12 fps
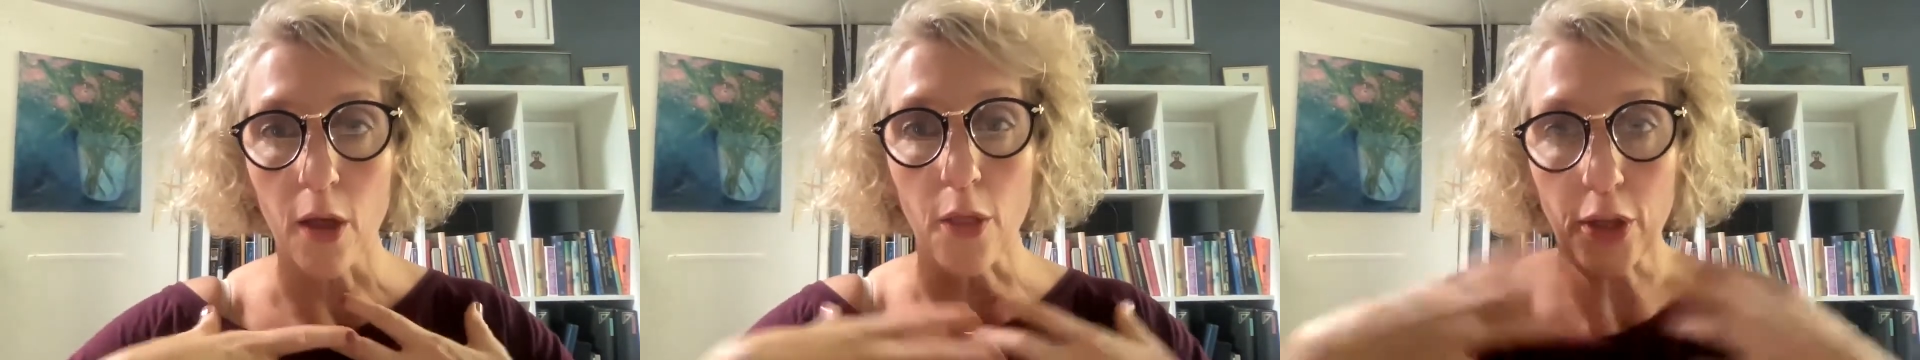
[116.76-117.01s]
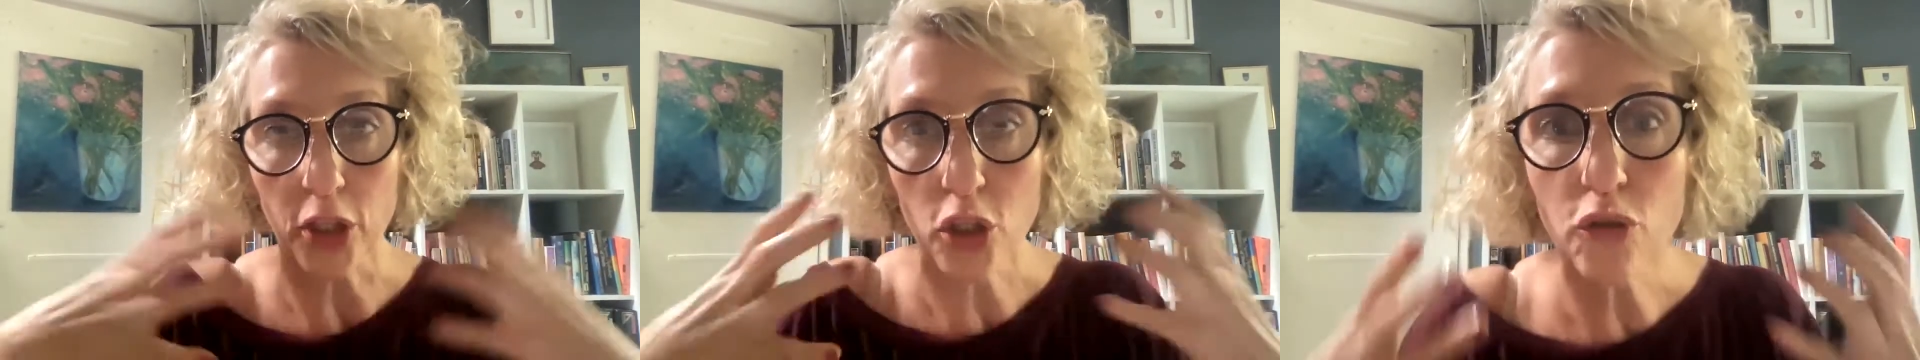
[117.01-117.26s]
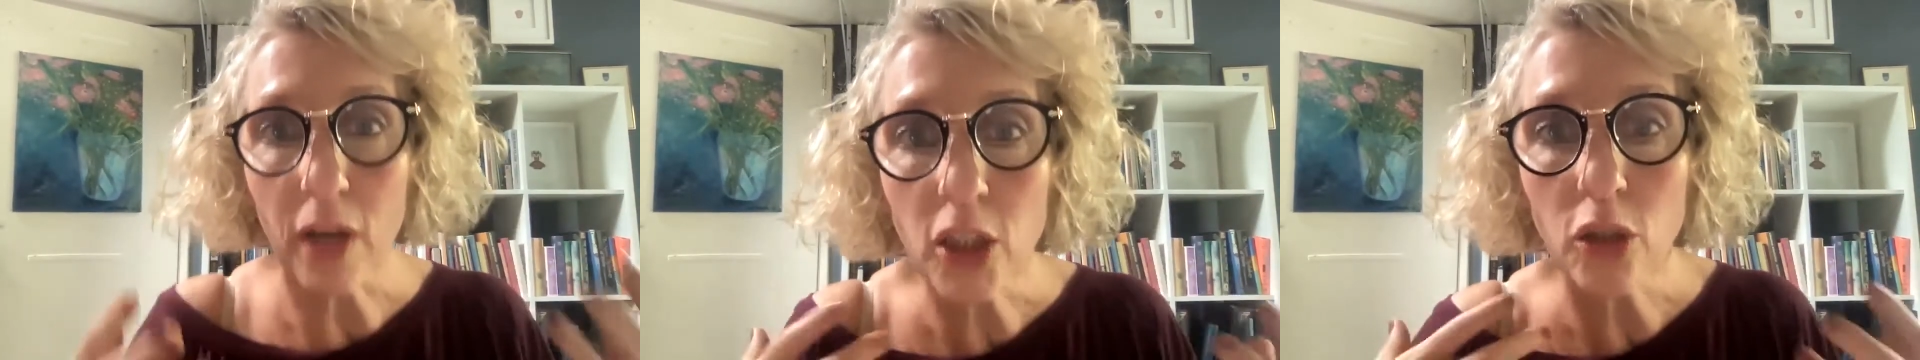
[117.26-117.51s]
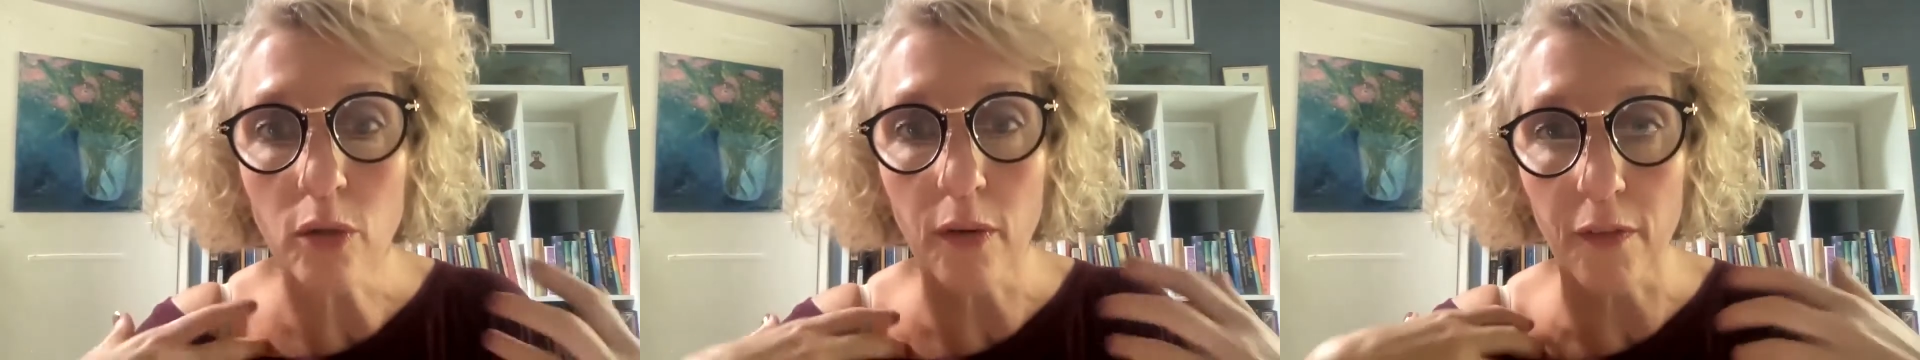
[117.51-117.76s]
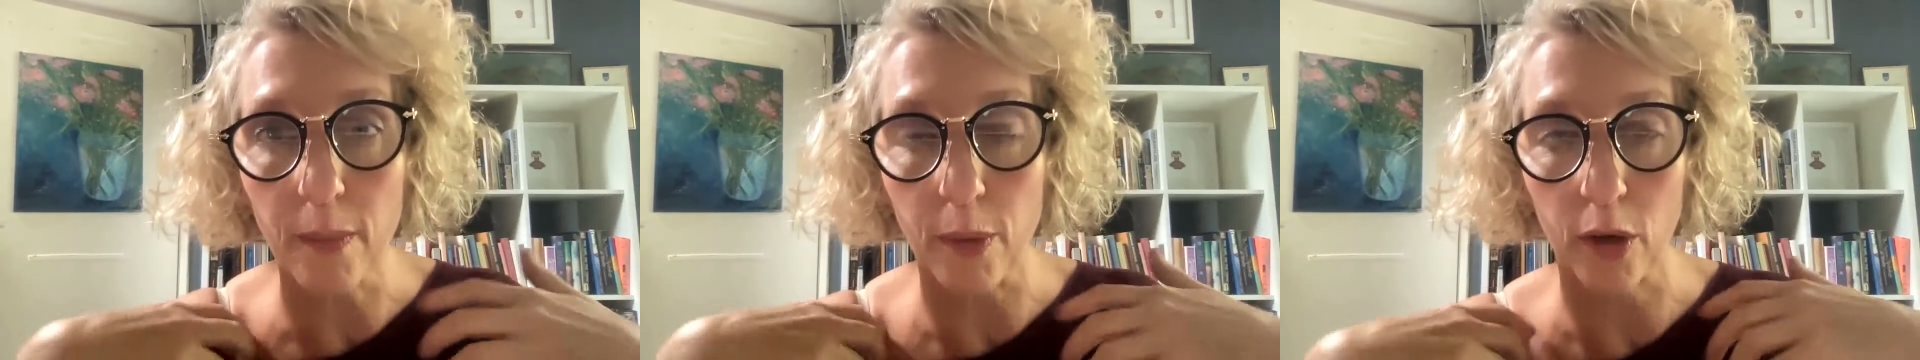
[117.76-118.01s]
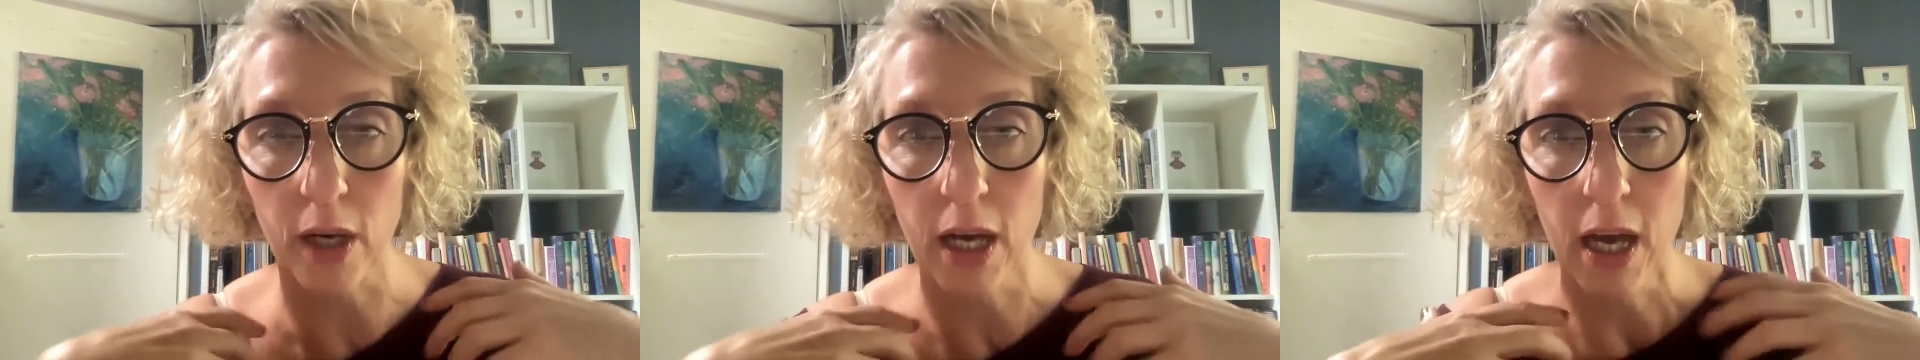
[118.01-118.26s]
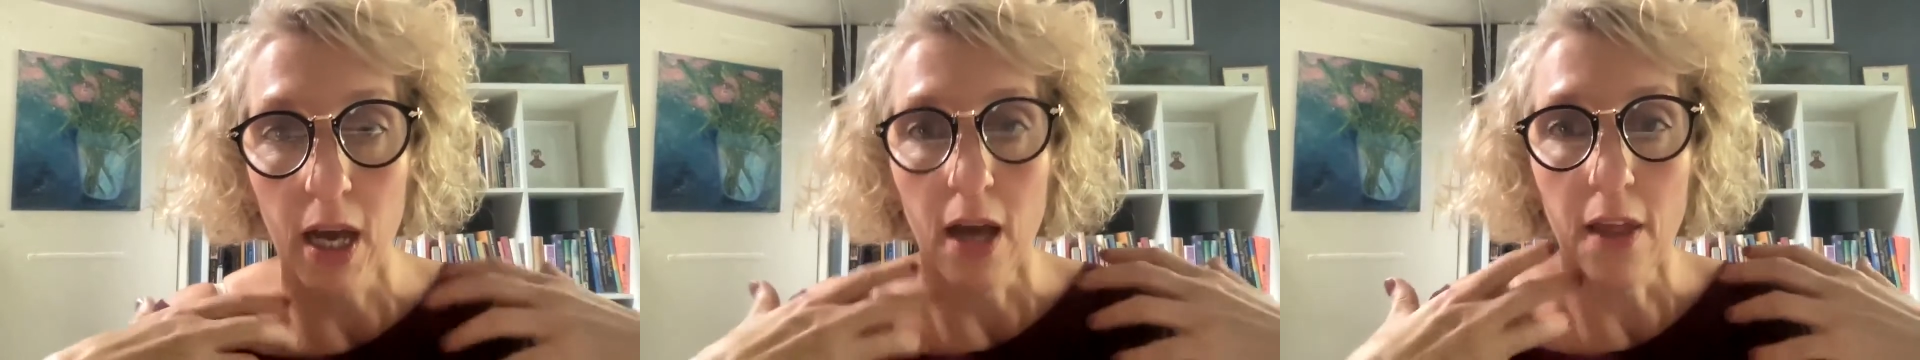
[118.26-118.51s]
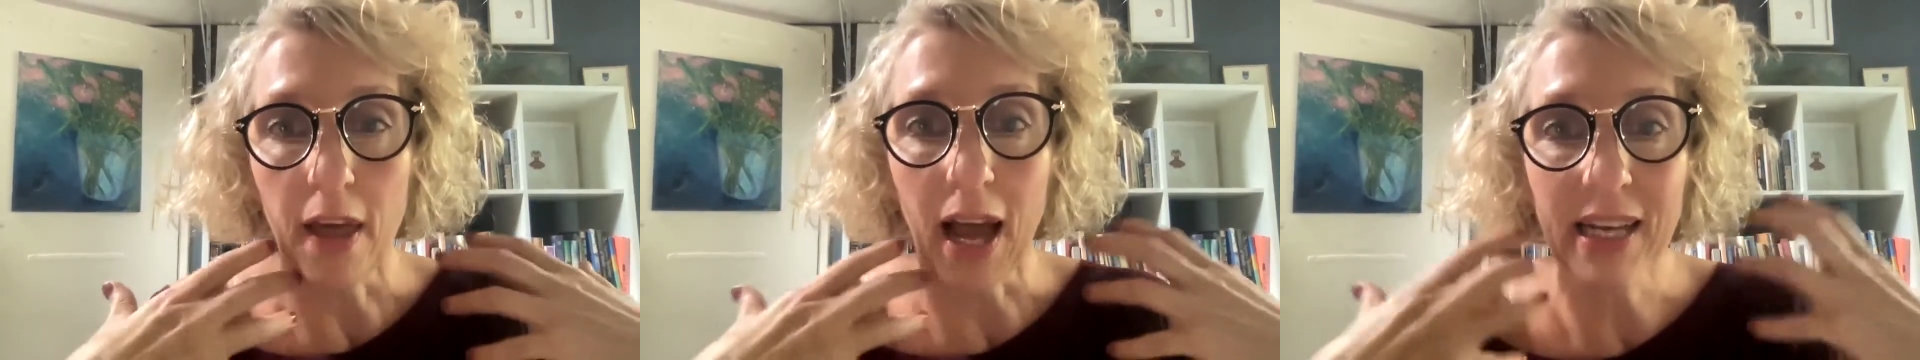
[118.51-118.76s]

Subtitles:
the structure of the book, the